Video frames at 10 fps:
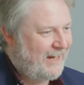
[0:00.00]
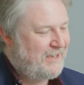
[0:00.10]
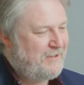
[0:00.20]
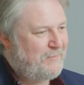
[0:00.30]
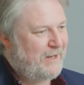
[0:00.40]

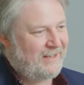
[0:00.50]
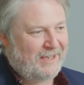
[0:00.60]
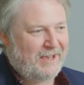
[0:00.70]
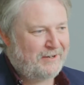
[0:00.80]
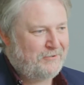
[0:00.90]
you've been in
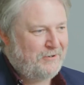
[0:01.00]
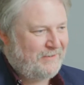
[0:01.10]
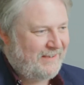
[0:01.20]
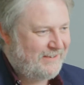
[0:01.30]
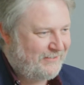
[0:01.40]
the
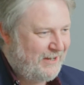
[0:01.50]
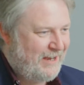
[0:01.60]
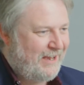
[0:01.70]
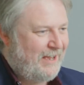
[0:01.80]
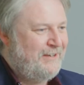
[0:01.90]
cruise industry
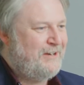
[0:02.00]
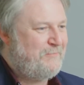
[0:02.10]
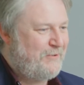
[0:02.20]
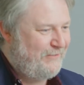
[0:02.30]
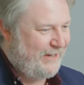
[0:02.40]
a
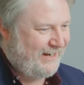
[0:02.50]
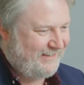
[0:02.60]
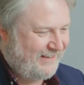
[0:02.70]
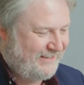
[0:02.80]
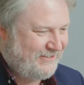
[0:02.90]
number of
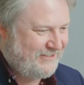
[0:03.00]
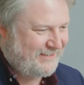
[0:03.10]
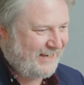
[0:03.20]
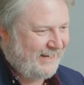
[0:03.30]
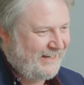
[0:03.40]
years, as you were
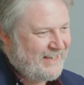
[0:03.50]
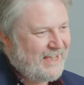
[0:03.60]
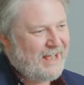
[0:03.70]
saying. Yes.